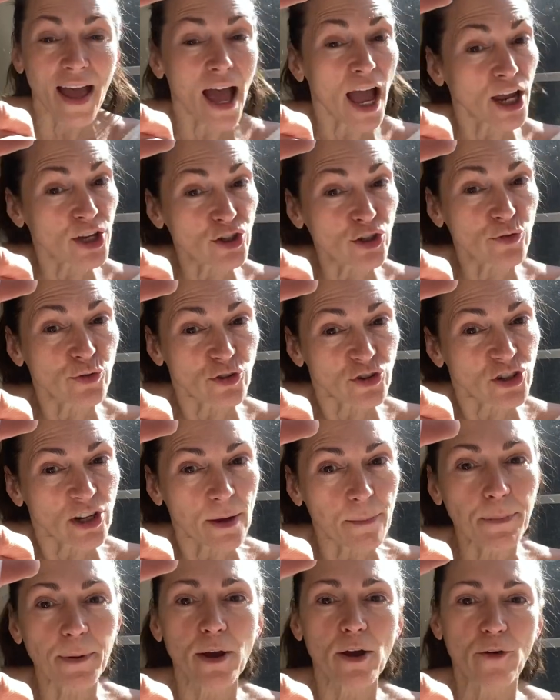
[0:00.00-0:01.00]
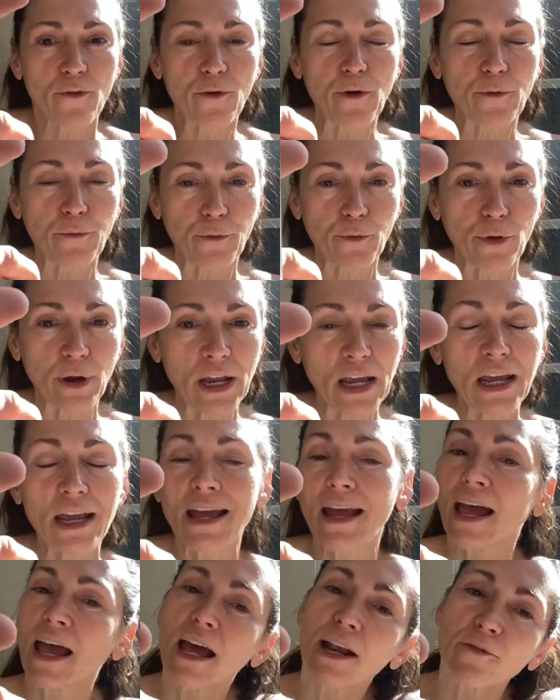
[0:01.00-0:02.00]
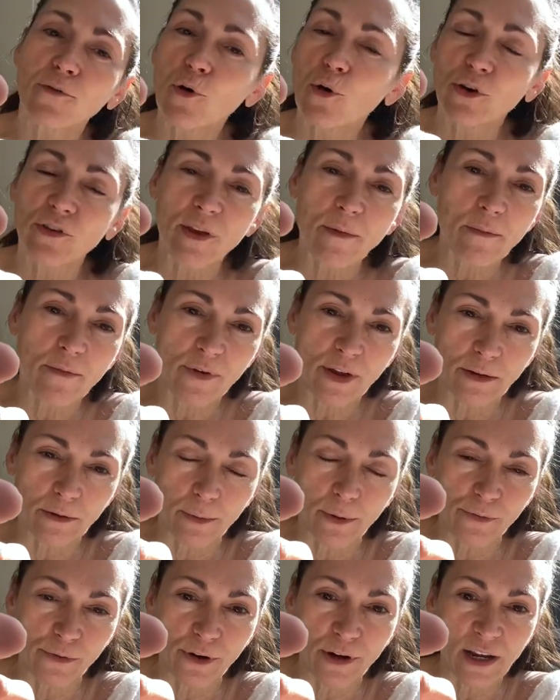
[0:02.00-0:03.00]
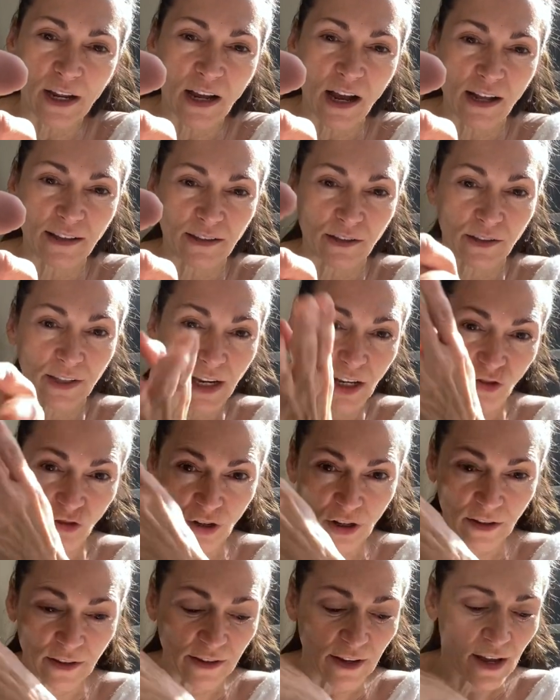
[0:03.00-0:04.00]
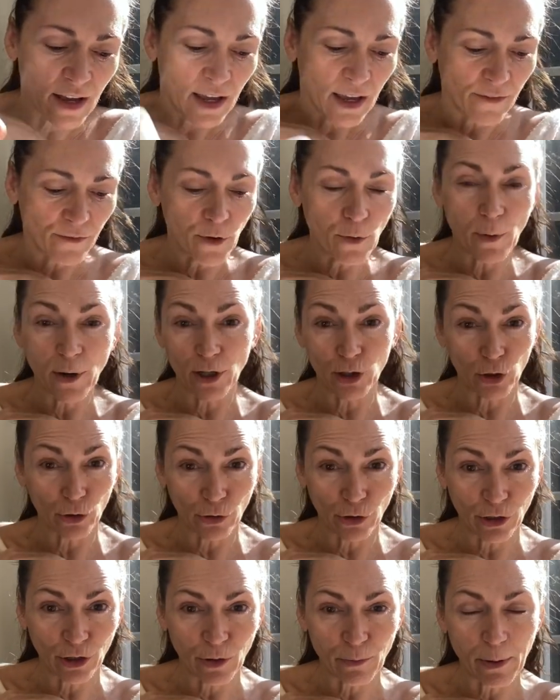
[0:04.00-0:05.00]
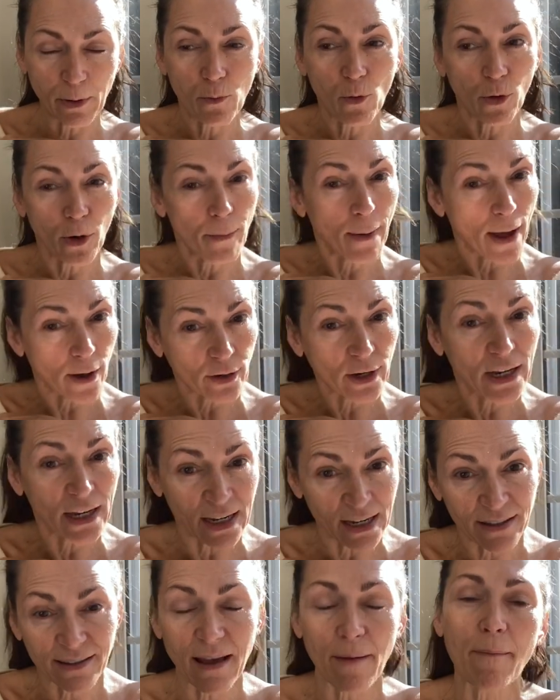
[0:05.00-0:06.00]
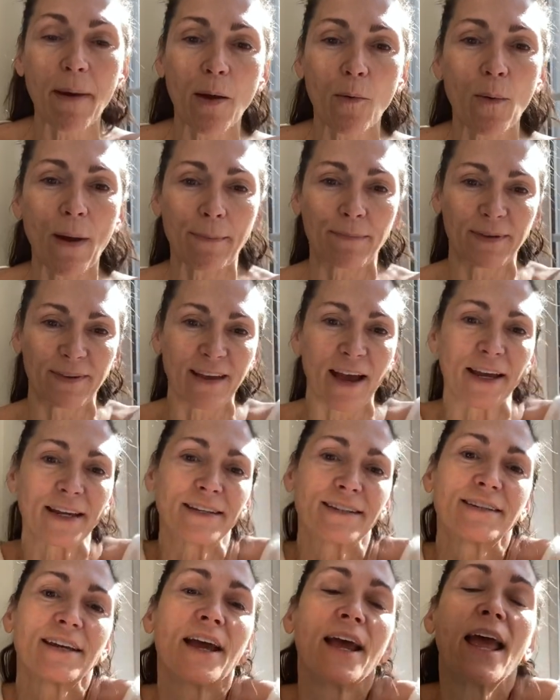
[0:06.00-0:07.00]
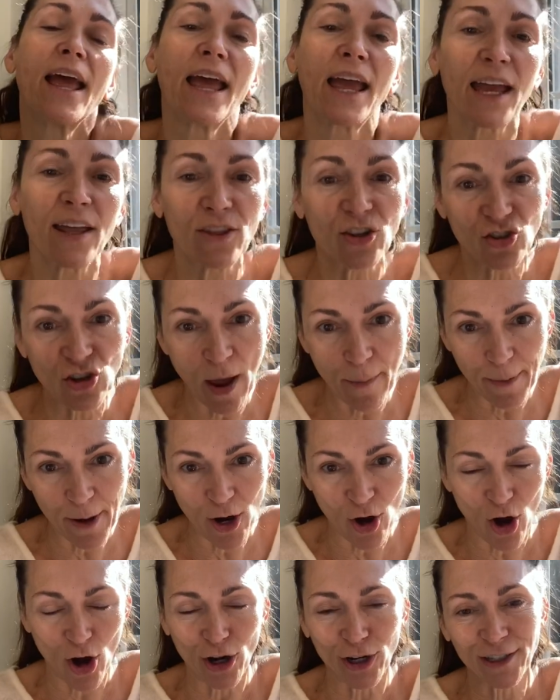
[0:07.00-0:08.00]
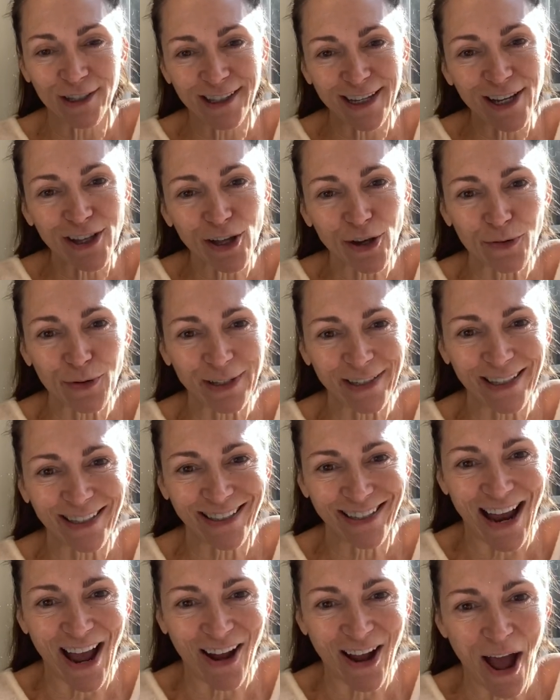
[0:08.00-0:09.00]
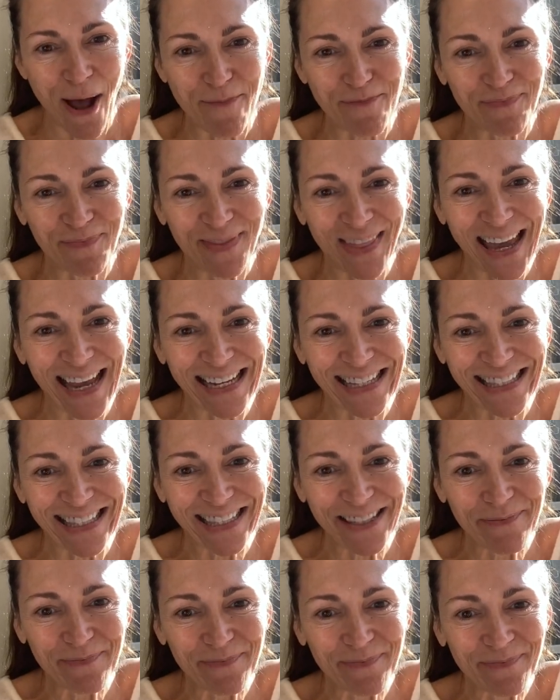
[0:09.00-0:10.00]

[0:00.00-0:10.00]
I do ship for free. And of course, I'm available for any consultations if you want to learn a little bit more about it. It is on my website and the shopping cart, skinlikerissas.com. Thanks.